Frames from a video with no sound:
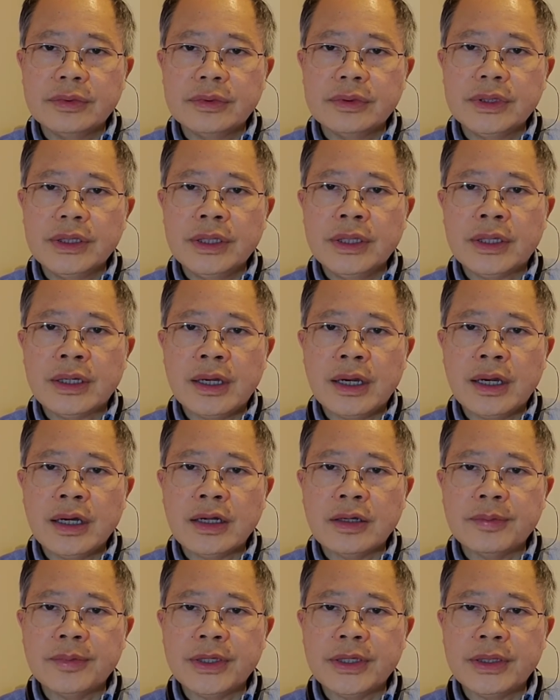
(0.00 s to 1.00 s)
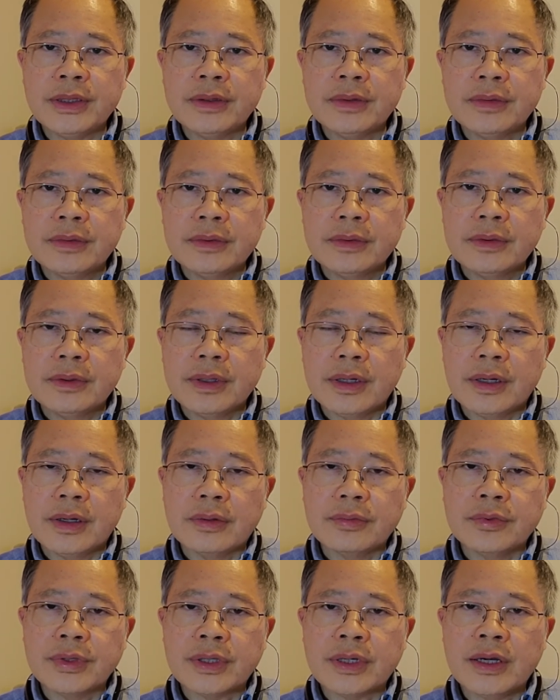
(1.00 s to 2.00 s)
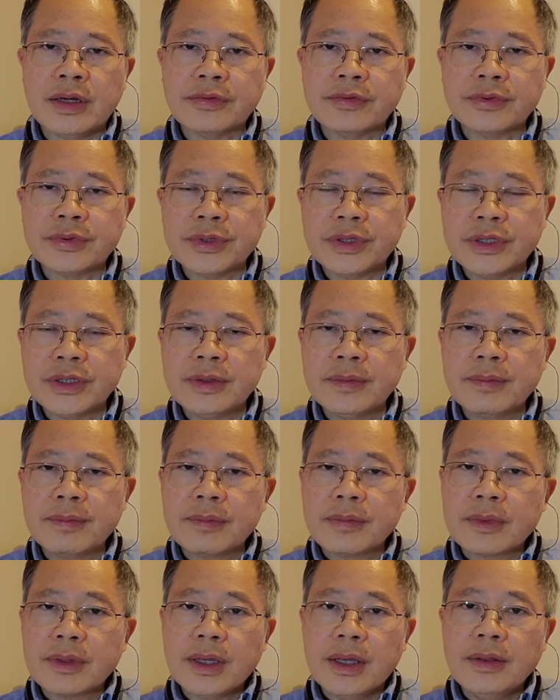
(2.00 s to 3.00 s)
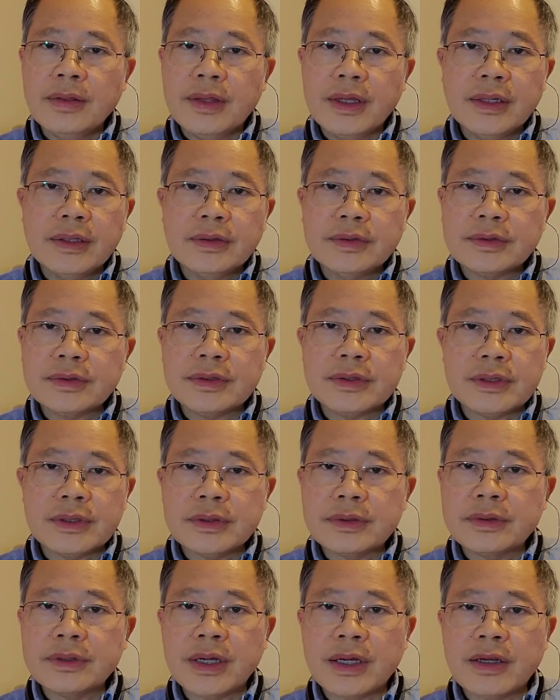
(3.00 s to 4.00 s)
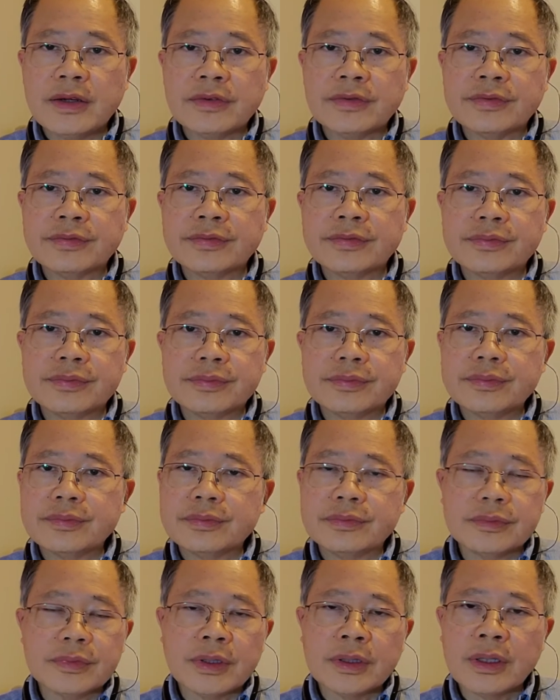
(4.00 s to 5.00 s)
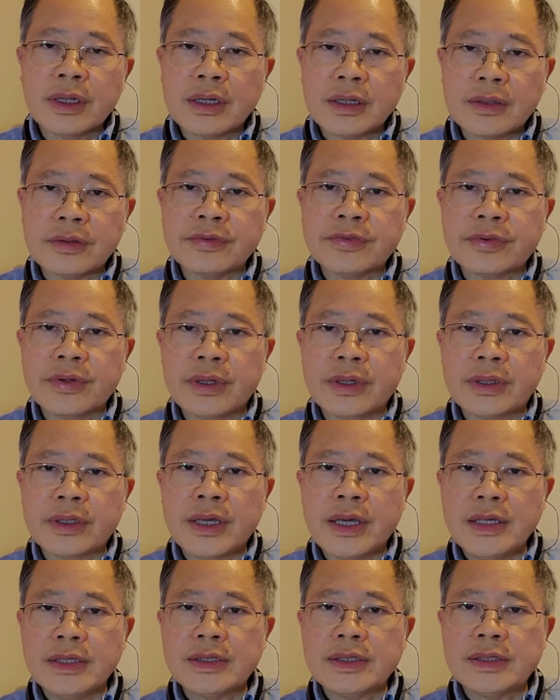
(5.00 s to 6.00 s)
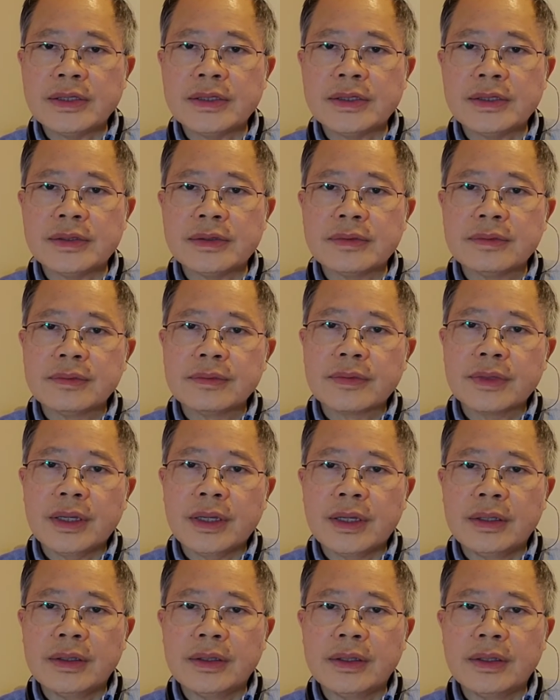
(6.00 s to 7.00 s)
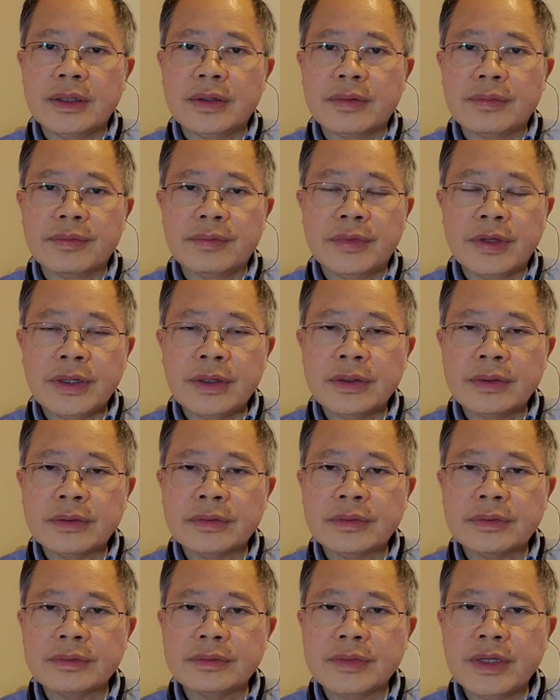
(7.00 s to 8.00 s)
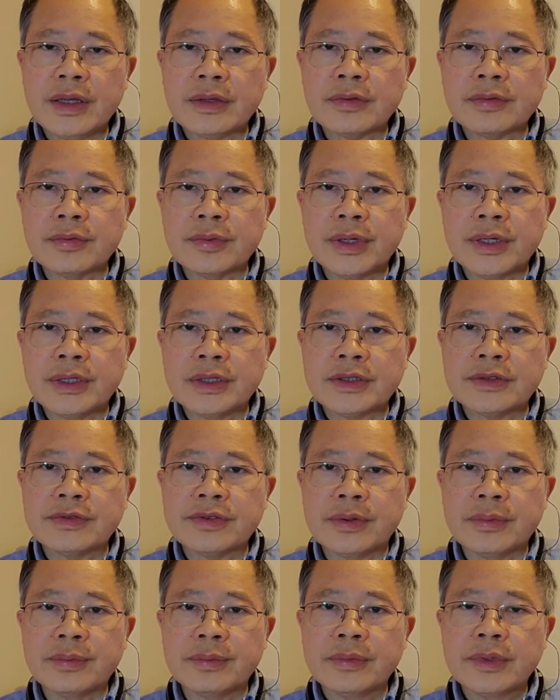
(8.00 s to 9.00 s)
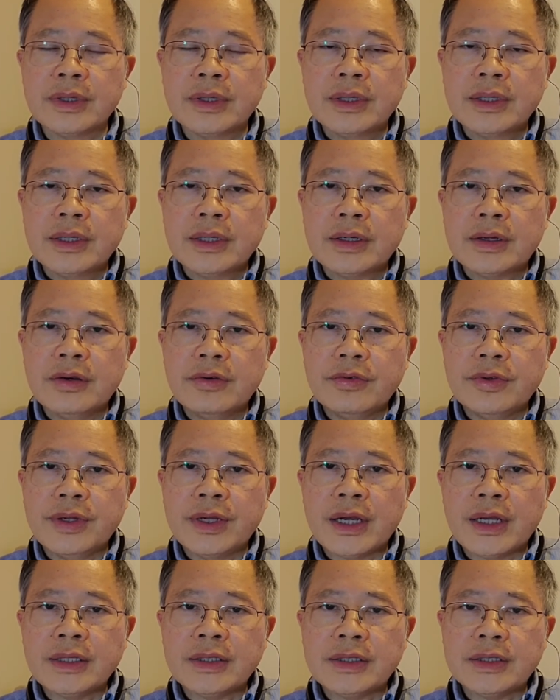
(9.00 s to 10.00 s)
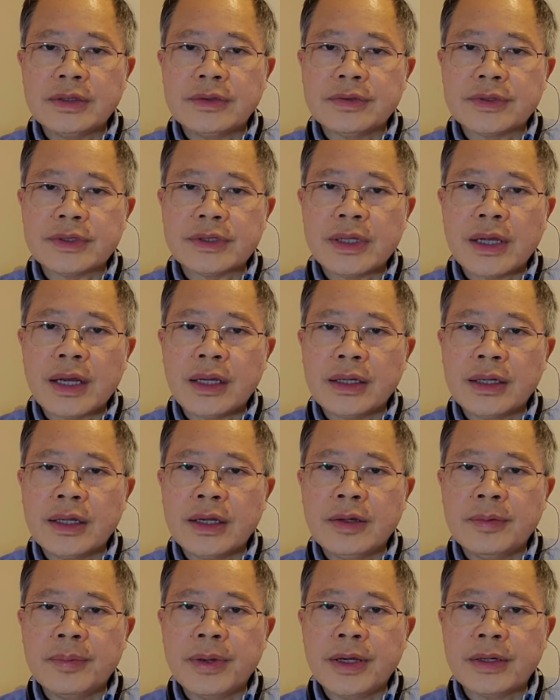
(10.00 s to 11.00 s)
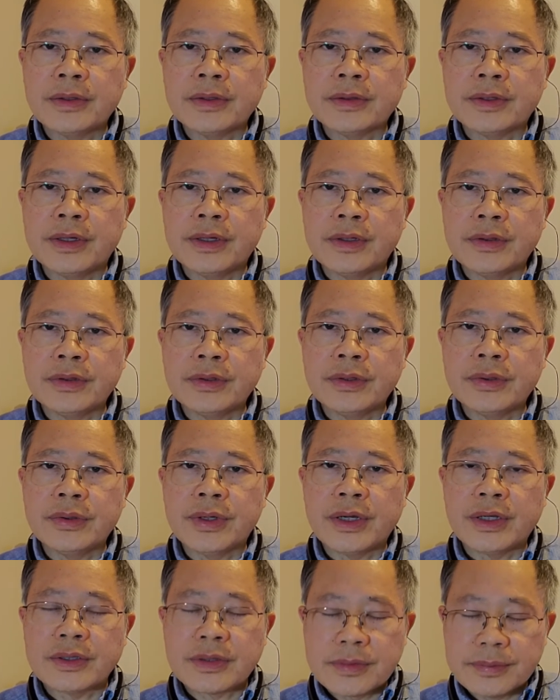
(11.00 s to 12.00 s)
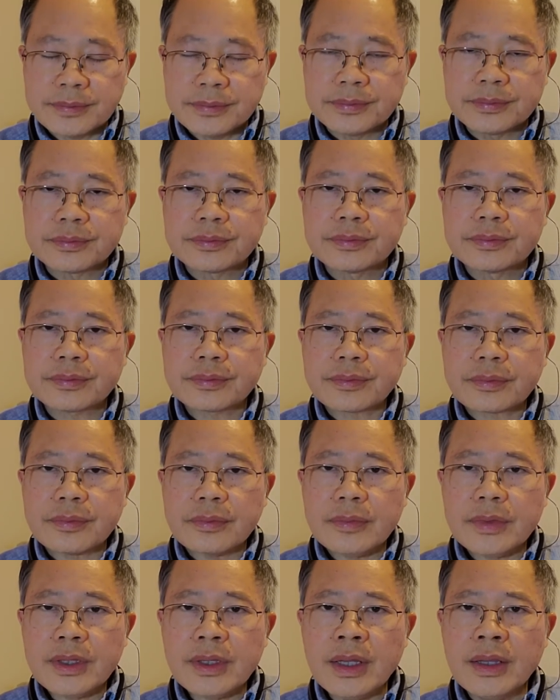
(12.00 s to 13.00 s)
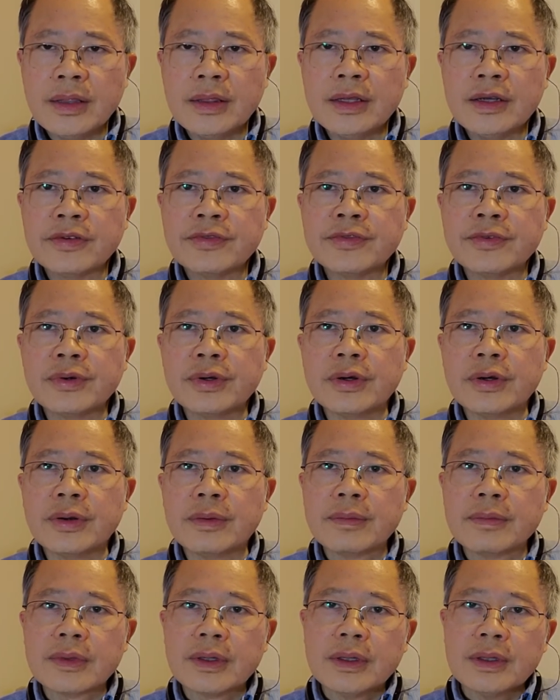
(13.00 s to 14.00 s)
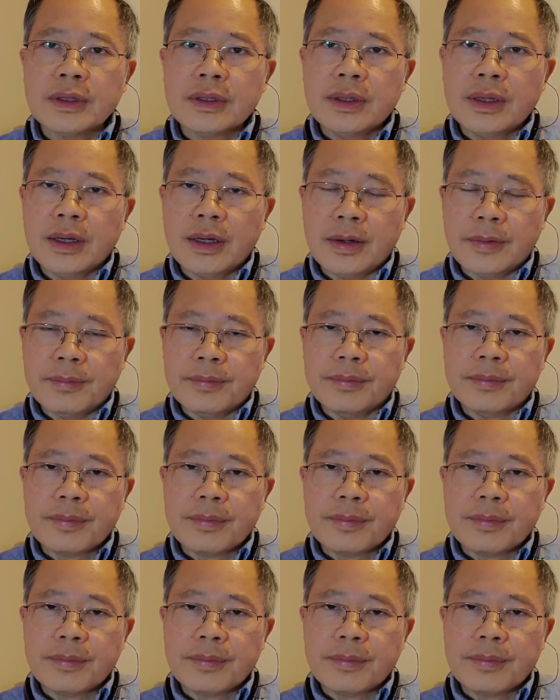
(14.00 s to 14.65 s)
economy recovery, and they still have a lot of cases, and their death rates from COVID-19 was not any better than the US. And therefore, um,